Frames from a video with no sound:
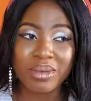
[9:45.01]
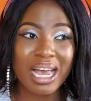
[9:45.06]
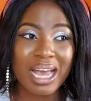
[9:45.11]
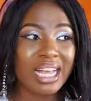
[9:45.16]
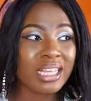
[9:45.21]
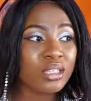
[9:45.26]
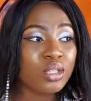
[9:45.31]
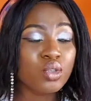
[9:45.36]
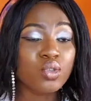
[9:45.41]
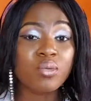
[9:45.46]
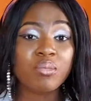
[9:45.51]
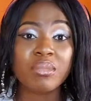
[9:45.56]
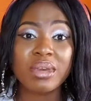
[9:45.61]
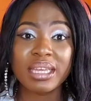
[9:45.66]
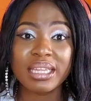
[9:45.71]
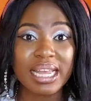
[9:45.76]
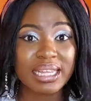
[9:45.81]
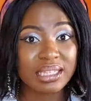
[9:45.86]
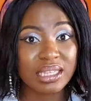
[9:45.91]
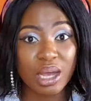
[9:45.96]
And to me,
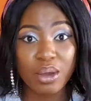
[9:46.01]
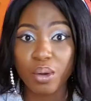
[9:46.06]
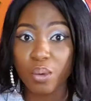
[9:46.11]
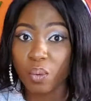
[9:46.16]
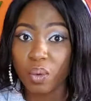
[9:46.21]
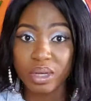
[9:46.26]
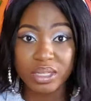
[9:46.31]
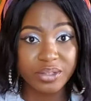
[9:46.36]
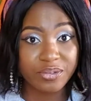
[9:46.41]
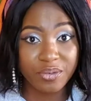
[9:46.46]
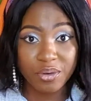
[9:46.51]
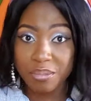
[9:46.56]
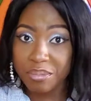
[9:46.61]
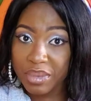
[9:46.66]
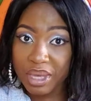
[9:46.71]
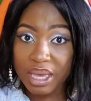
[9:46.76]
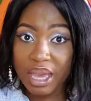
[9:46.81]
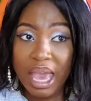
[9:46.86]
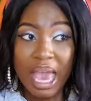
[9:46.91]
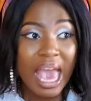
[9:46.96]
that's how it works for
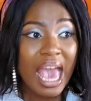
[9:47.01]
me.